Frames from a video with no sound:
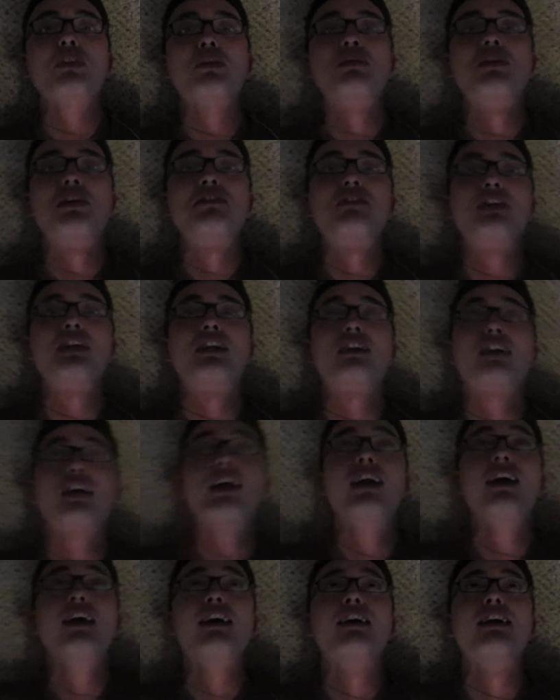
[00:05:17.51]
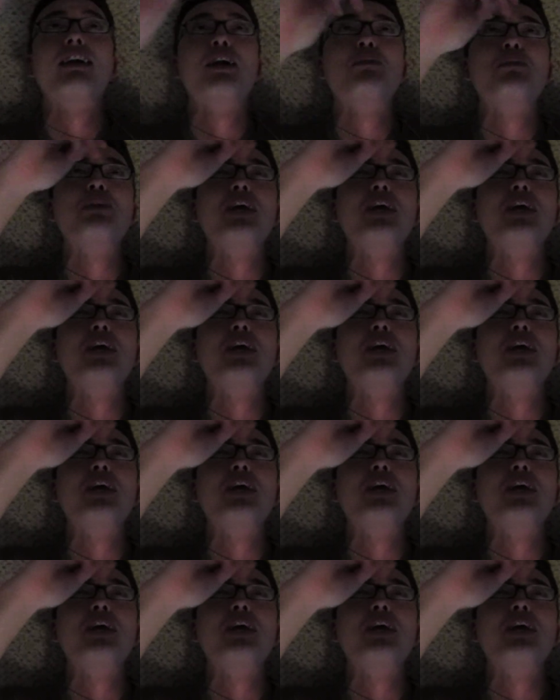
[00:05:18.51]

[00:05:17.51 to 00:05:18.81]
My feet are killing